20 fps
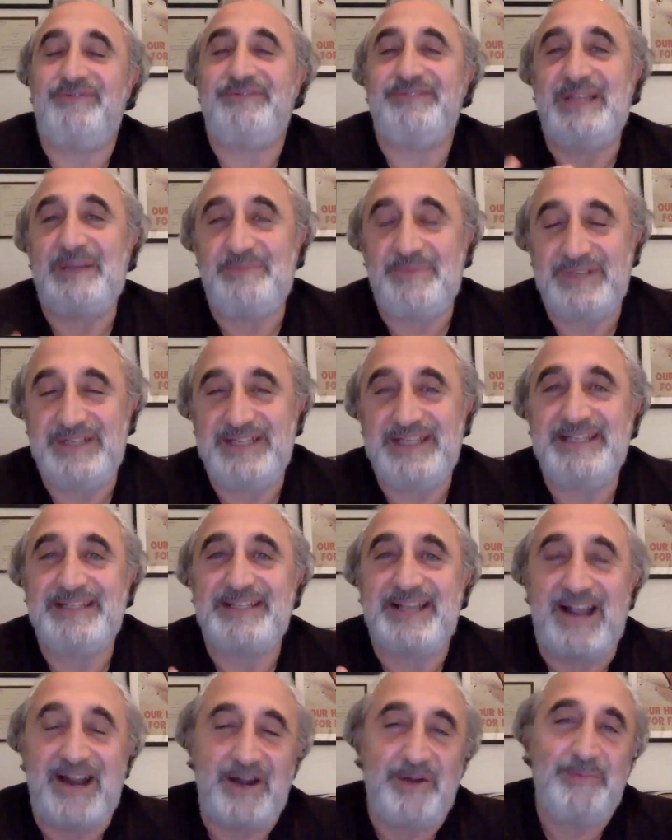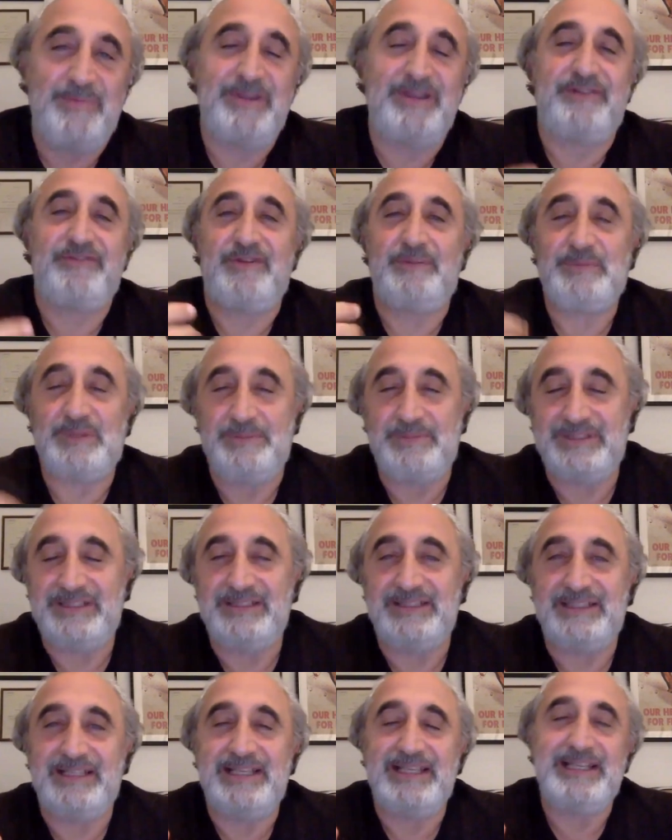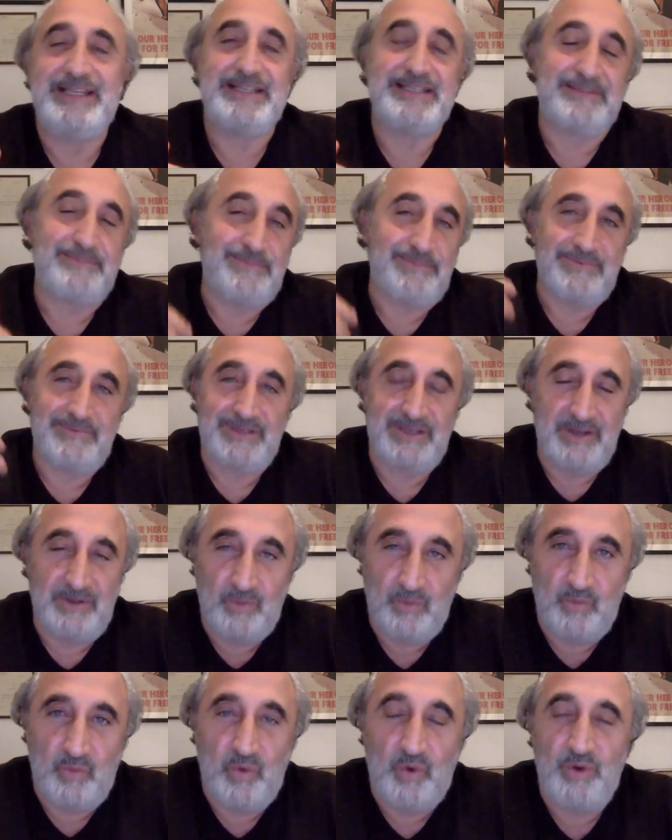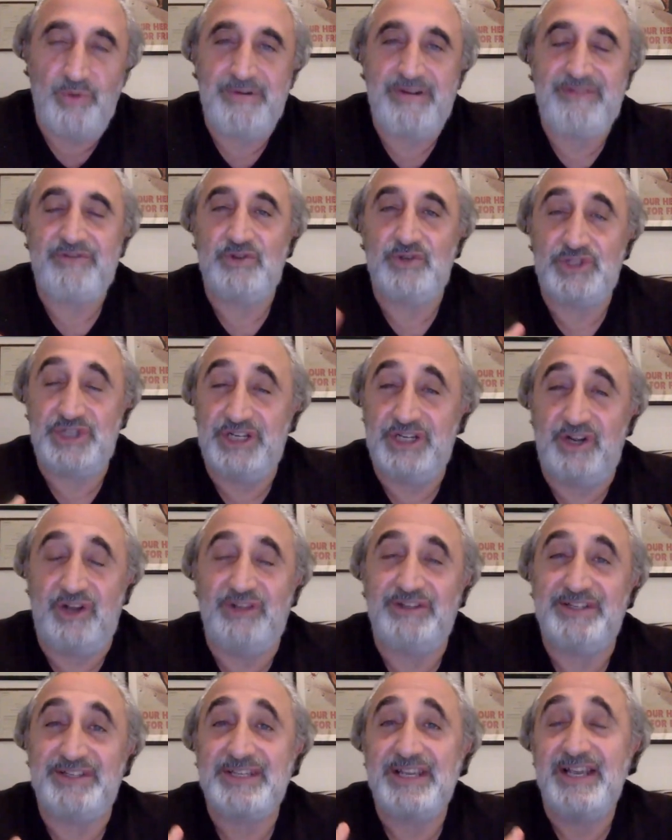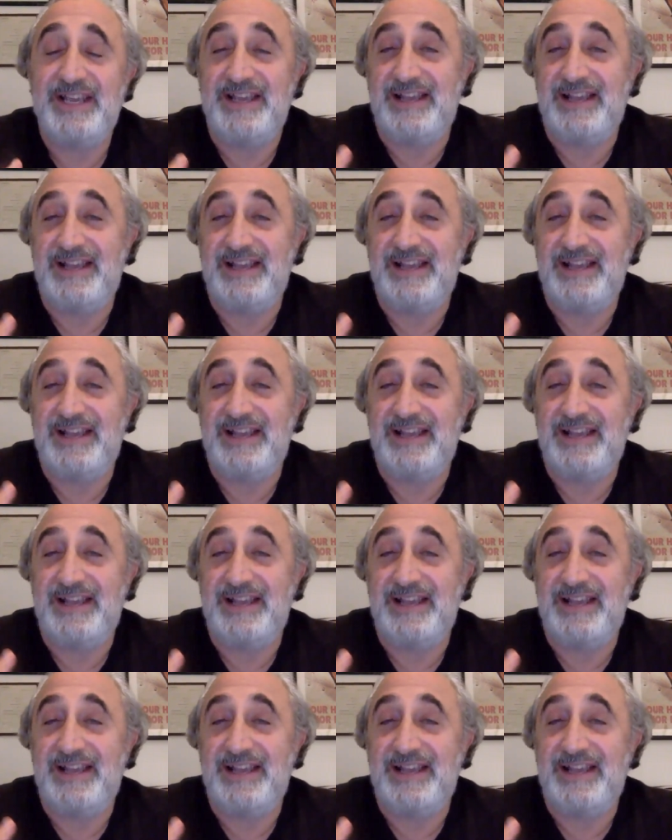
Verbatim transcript: Lebanese, Arabic, from the Middle East, you know, war refugee and all this.